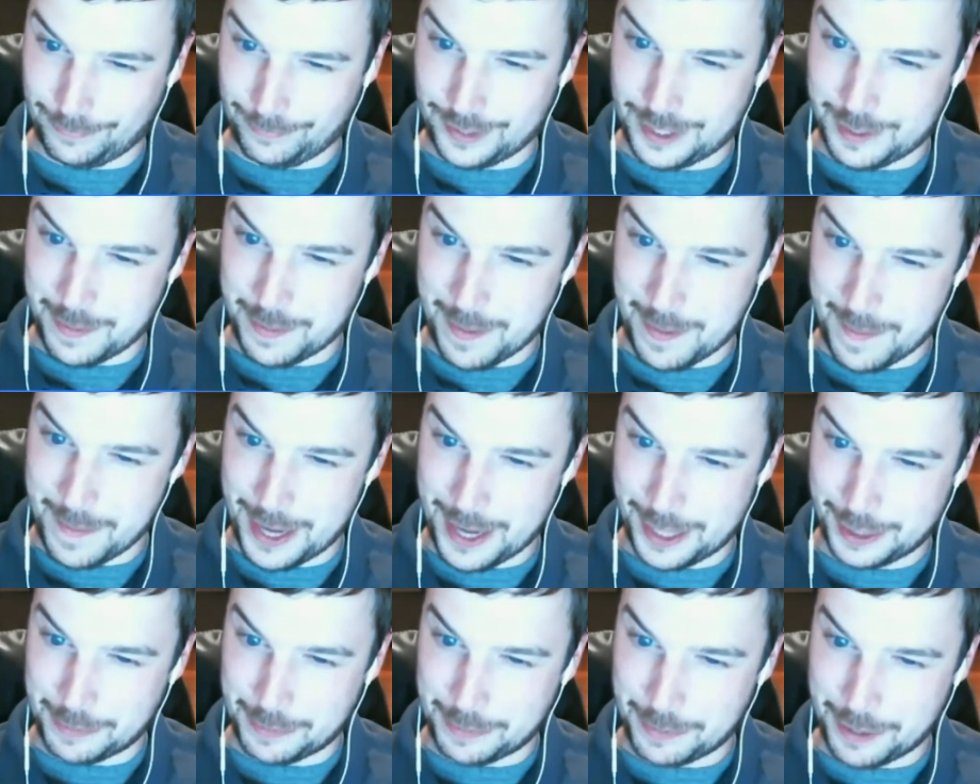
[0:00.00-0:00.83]
It's my
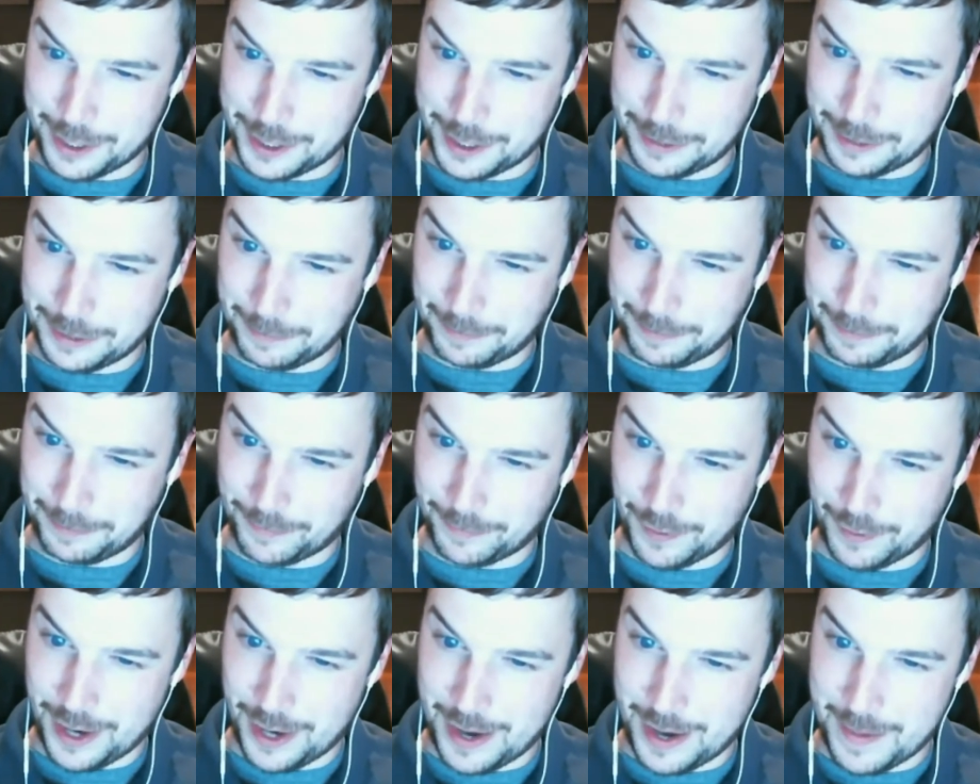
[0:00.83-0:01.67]
Miles impression
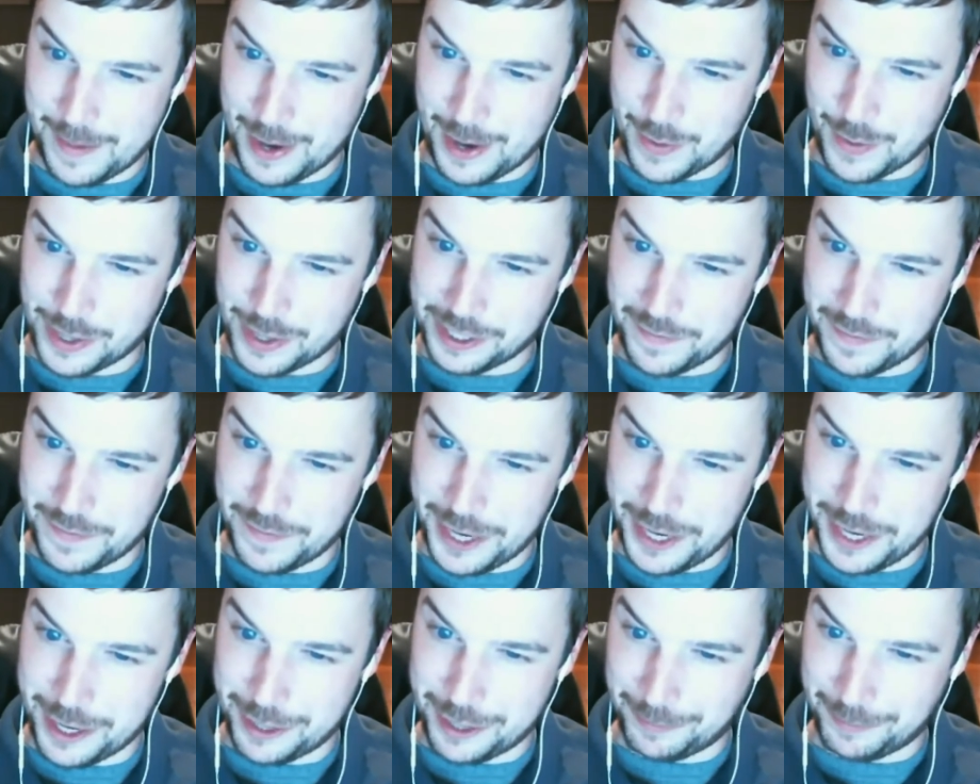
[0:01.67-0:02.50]
for anybody watching on
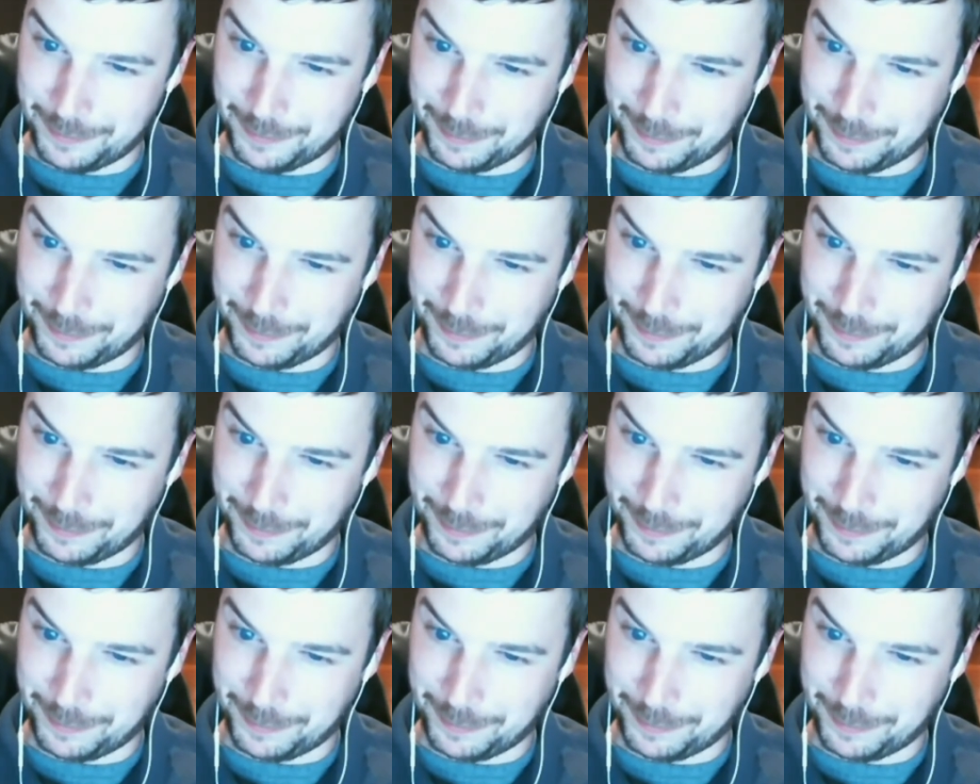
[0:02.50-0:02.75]
video.